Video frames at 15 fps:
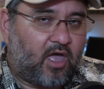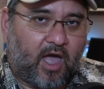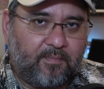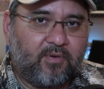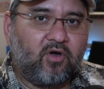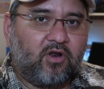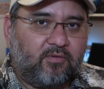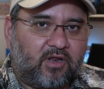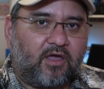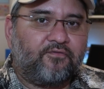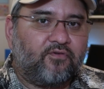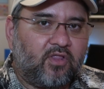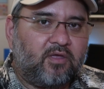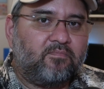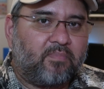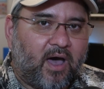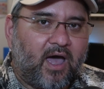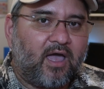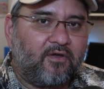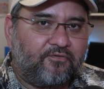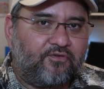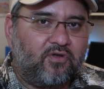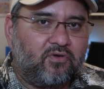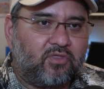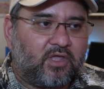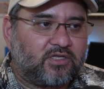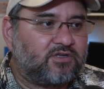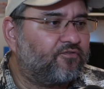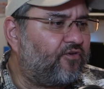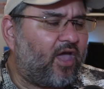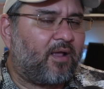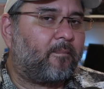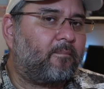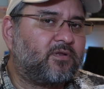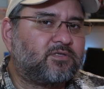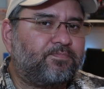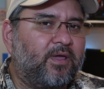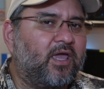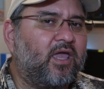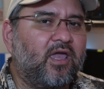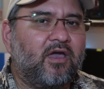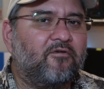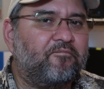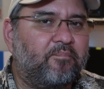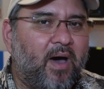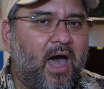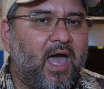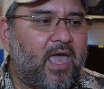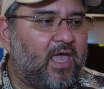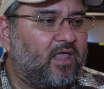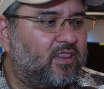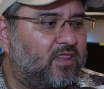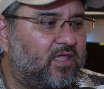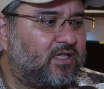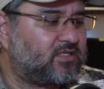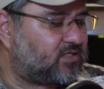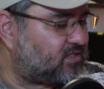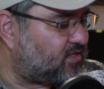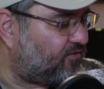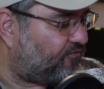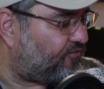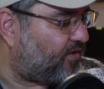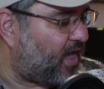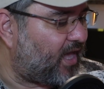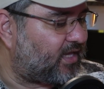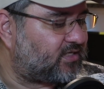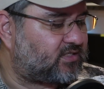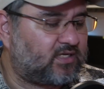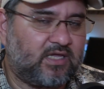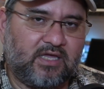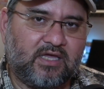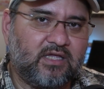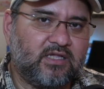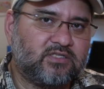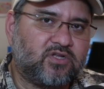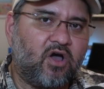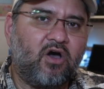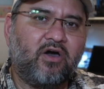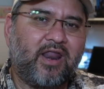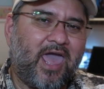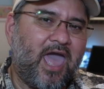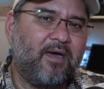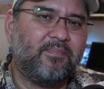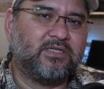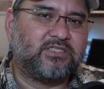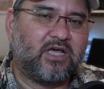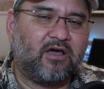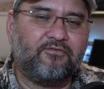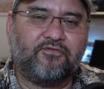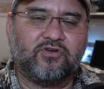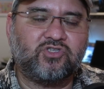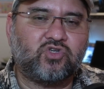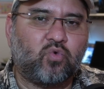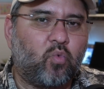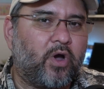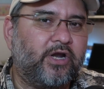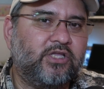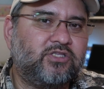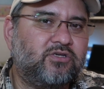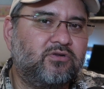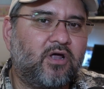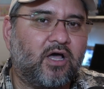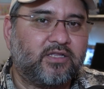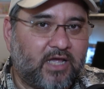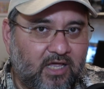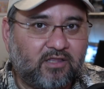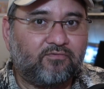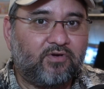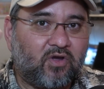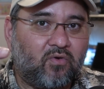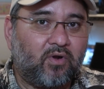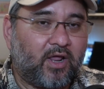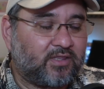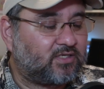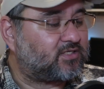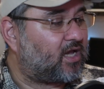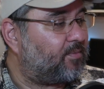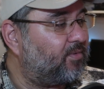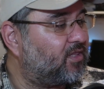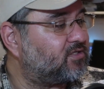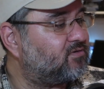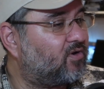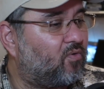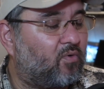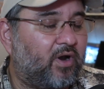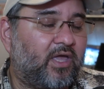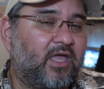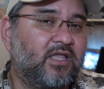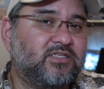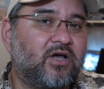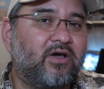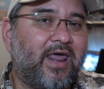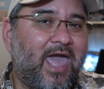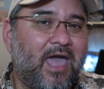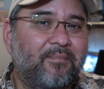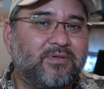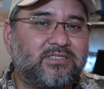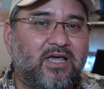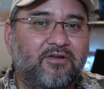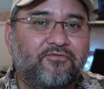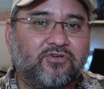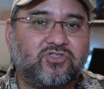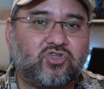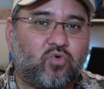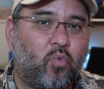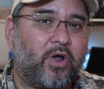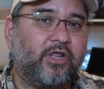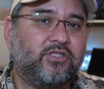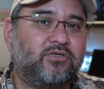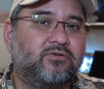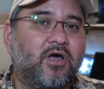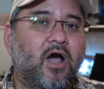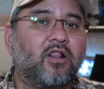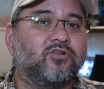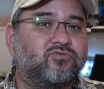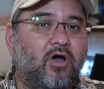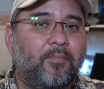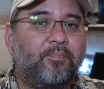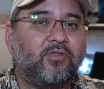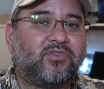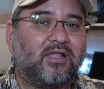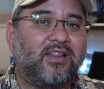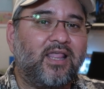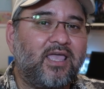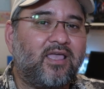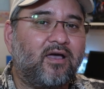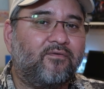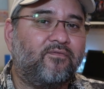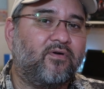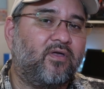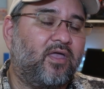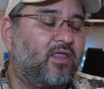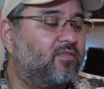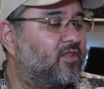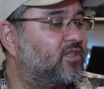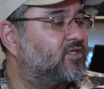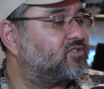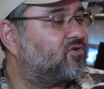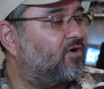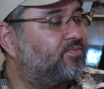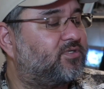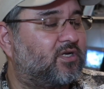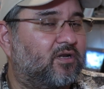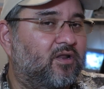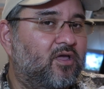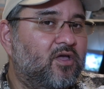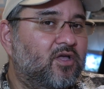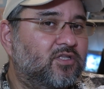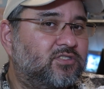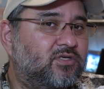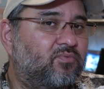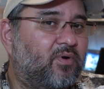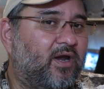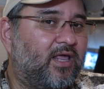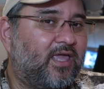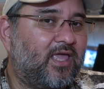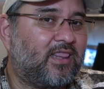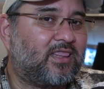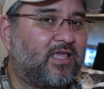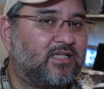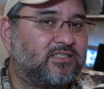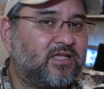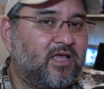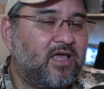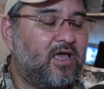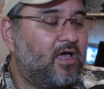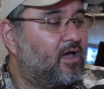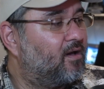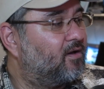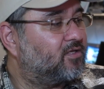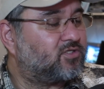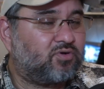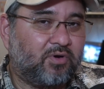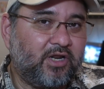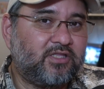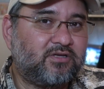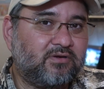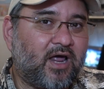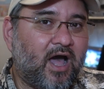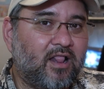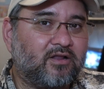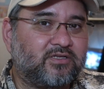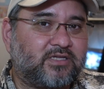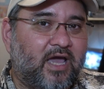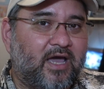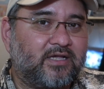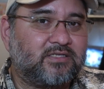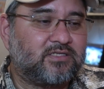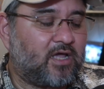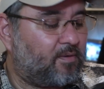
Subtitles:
I'm going to definitely buy a few of these. In fact, speaking of buying, this device is on Amazon for $22. At the time of this recording, it's on Amazon for $22. So I'll put the link in the description to where to get this. $22, guys.